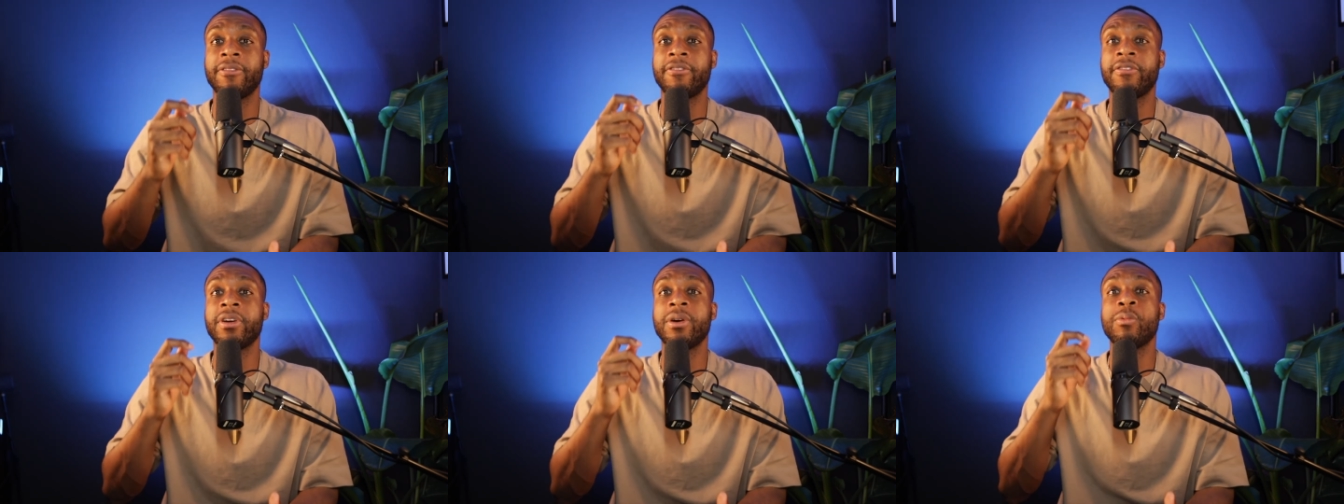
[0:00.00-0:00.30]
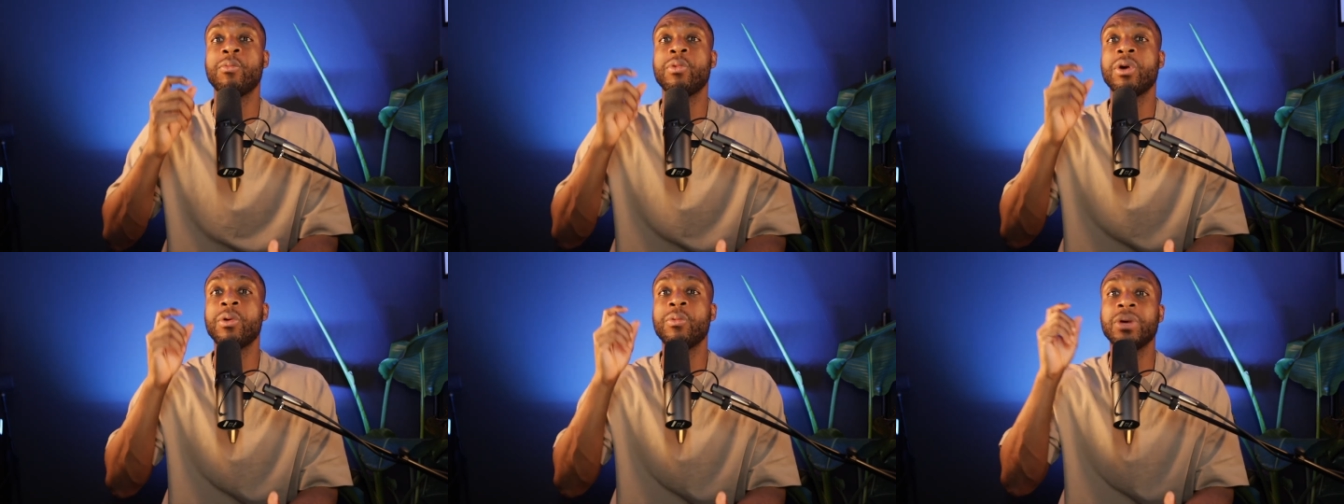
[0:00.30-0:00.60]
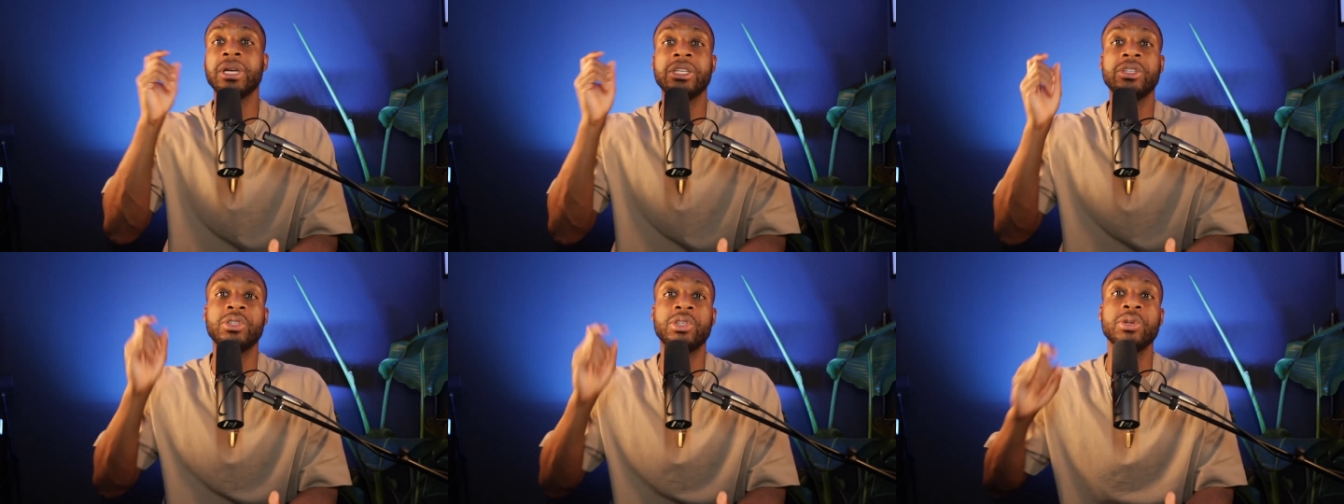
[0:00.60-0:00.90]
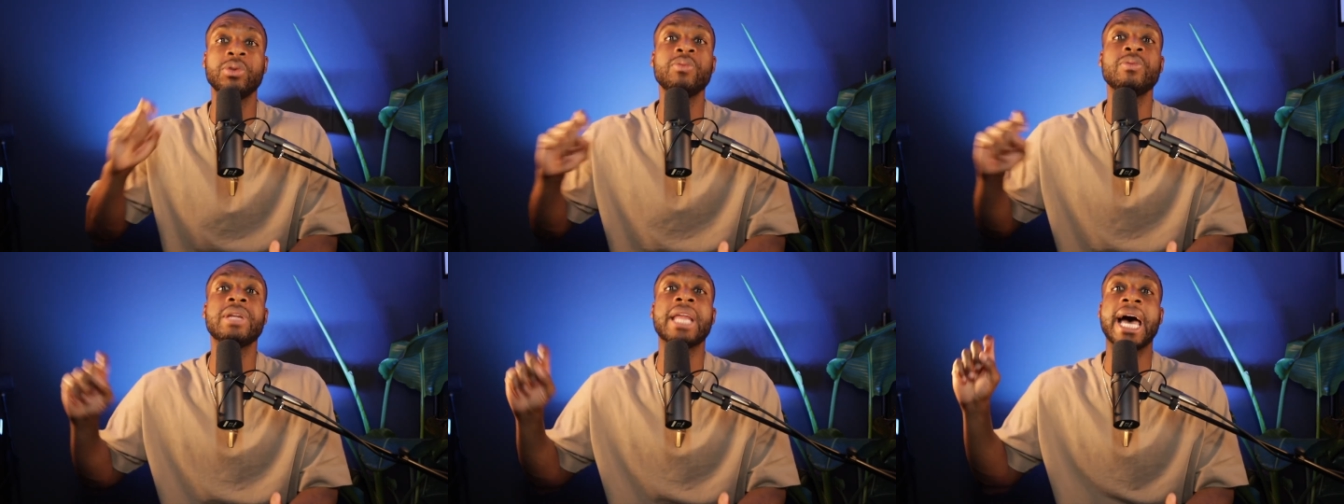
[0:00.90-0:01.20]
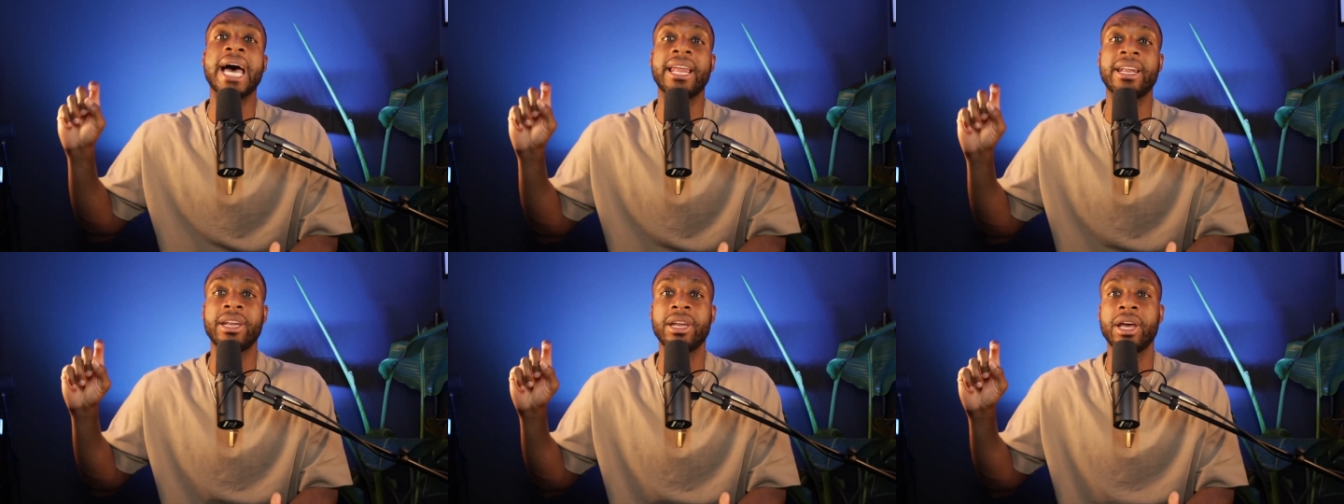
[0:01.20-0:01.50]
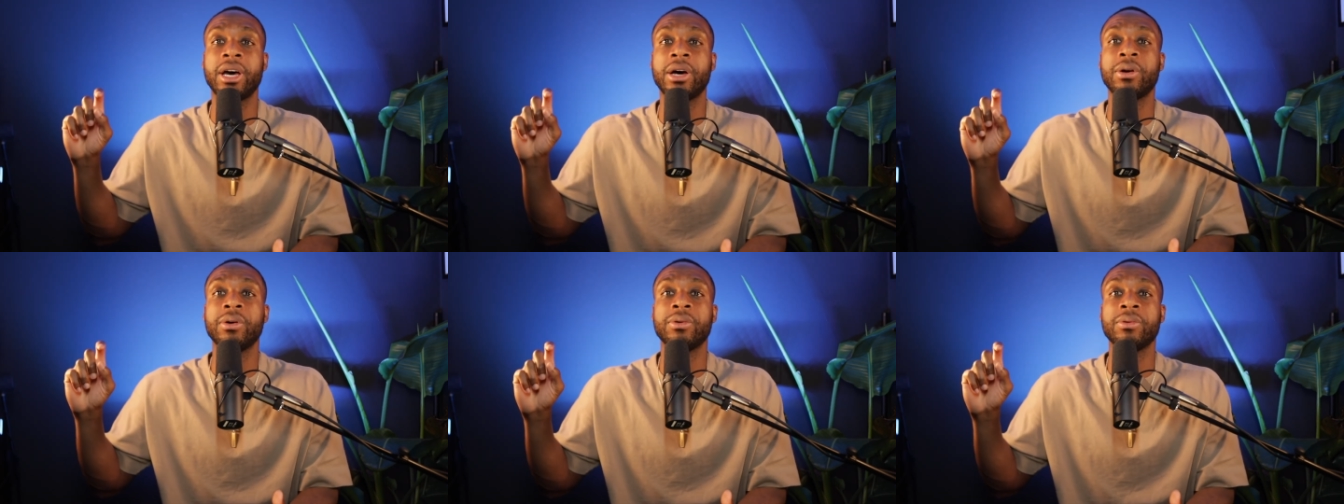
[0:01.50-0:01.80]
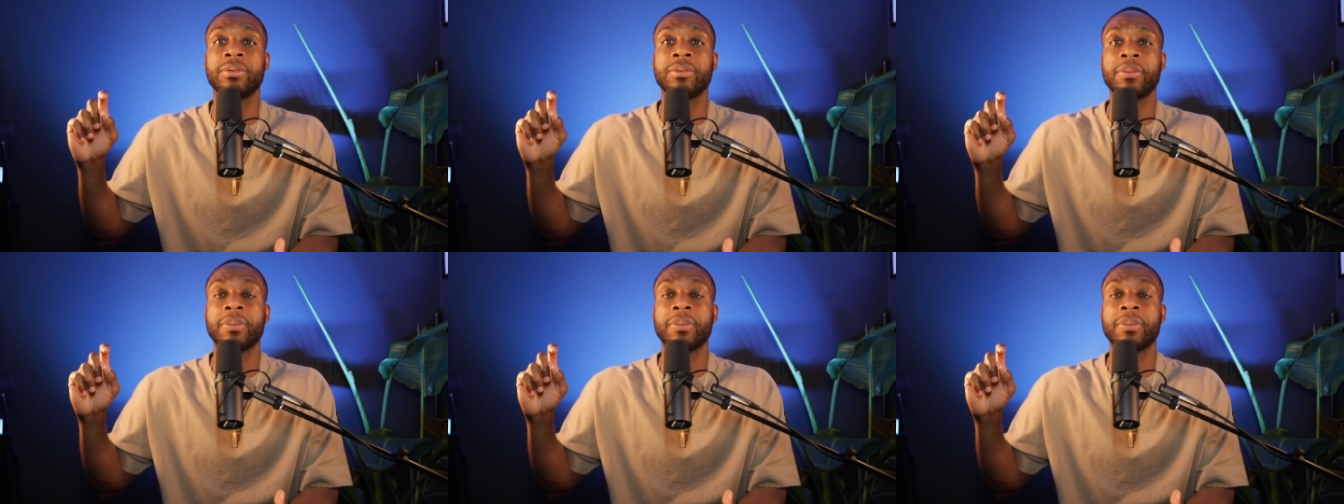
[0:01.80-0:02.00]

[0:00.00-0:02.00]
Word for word: from what we do not know.